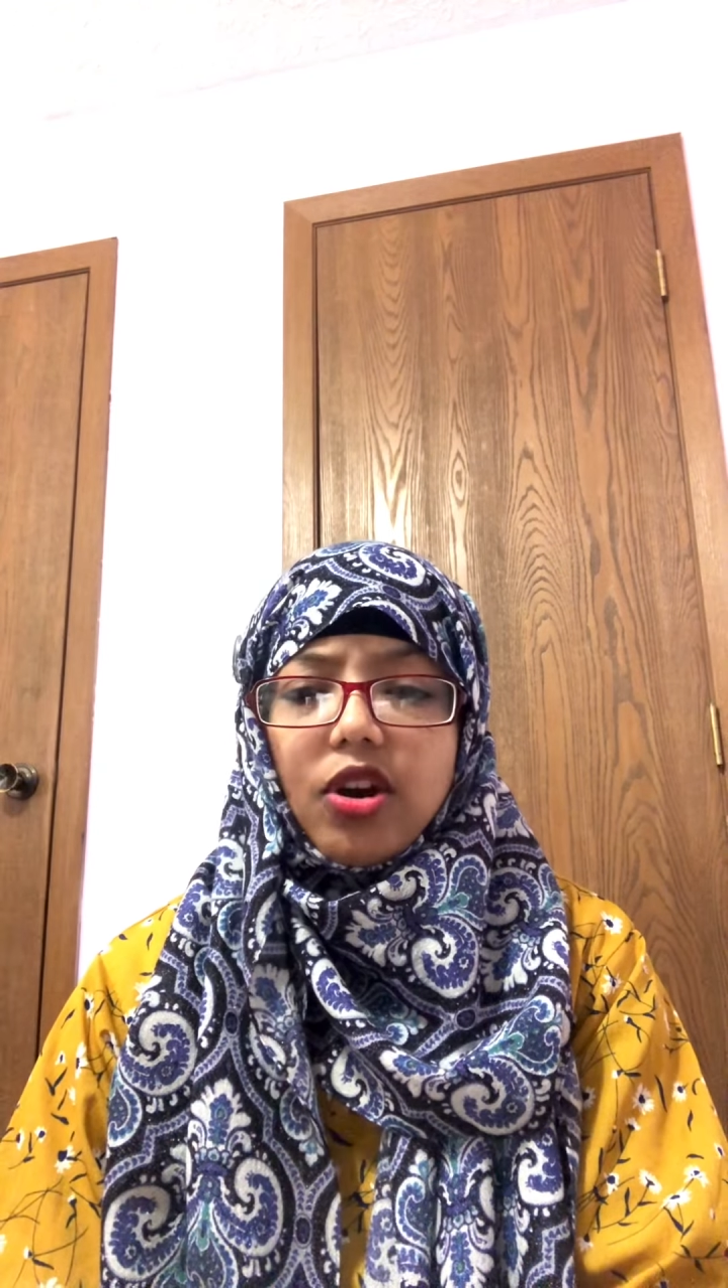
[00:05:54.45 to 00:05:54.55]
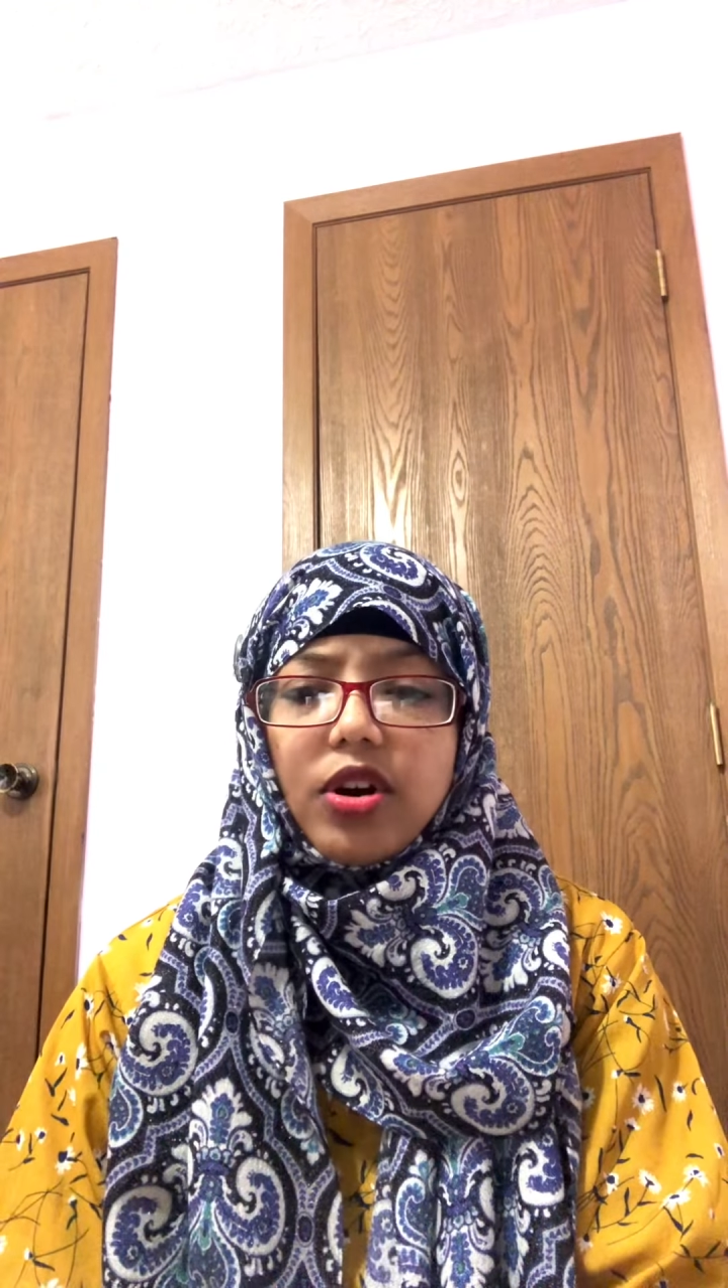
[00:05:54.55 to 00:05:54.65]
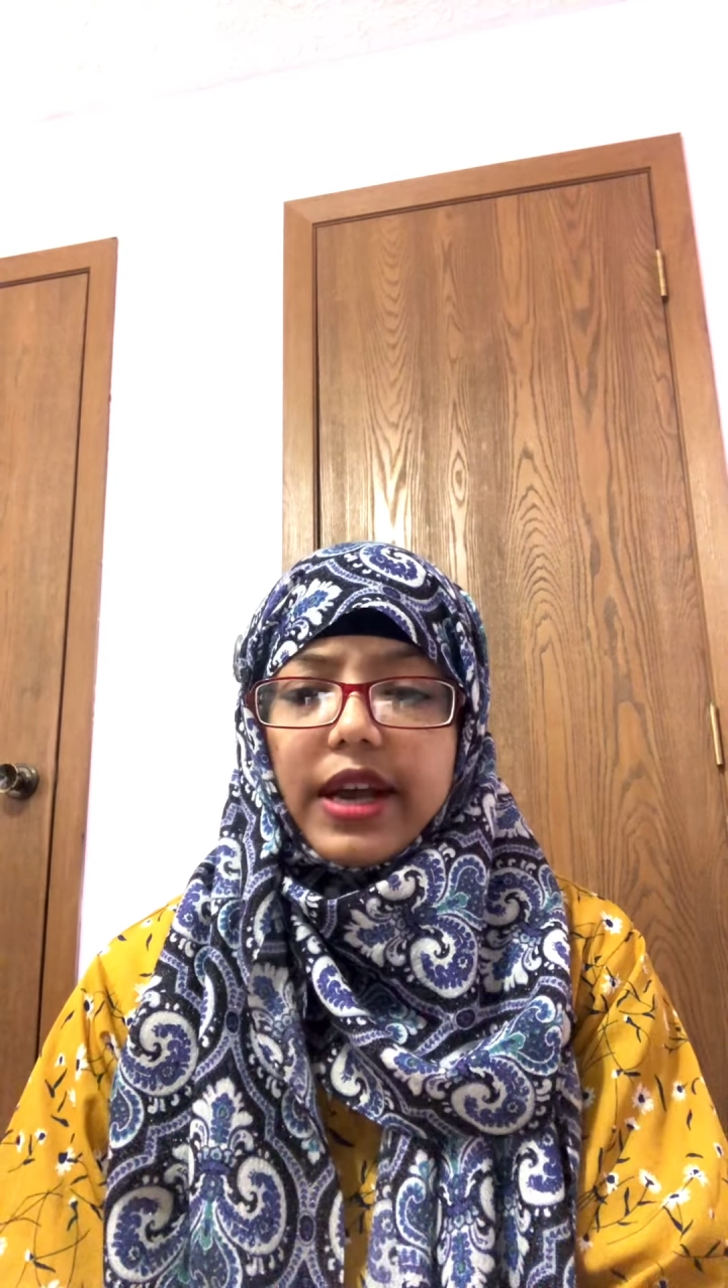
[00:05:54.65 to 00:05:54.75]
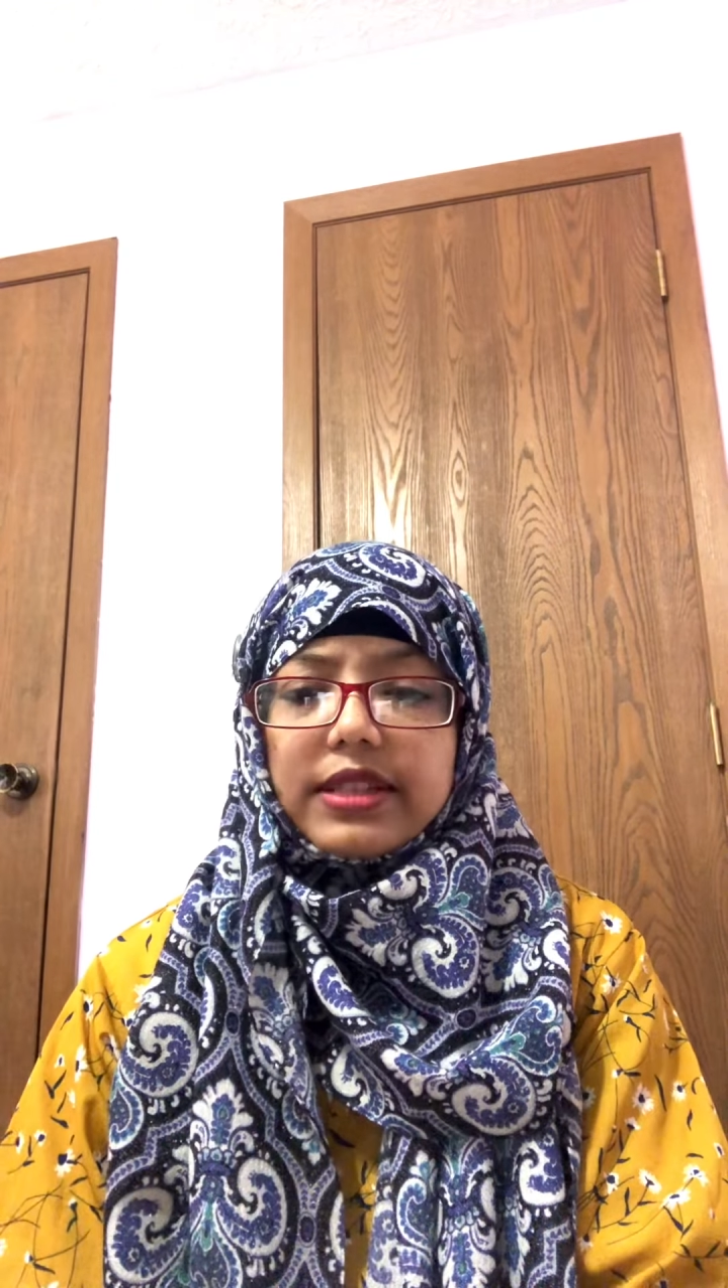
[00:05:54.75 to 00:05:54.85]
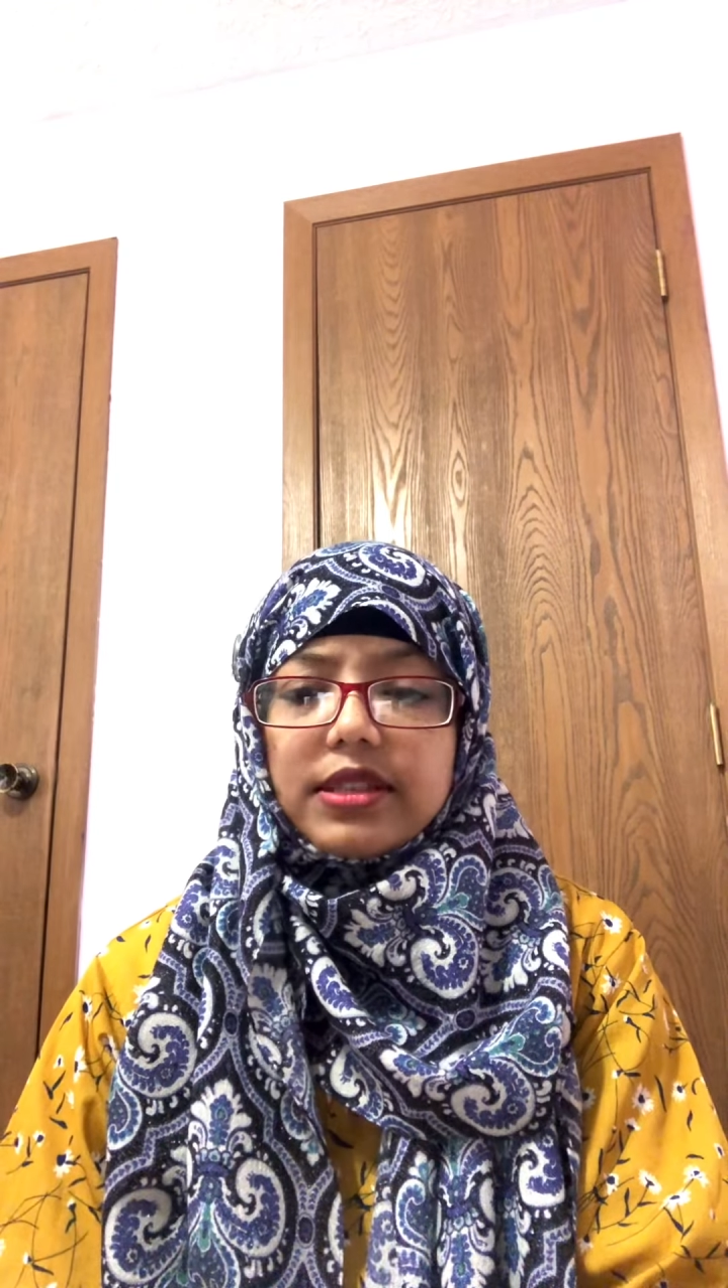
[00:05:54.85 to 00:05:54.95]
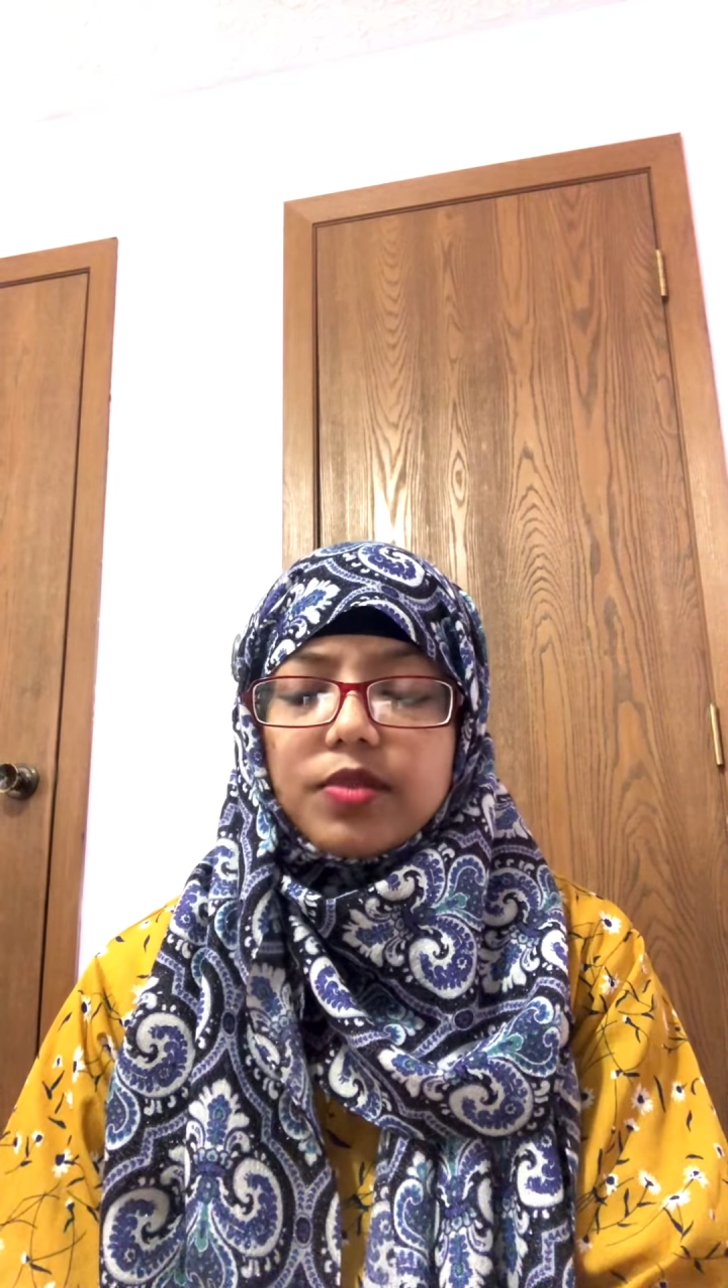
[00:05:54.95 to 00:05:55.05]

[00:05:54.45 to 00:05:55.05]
or excess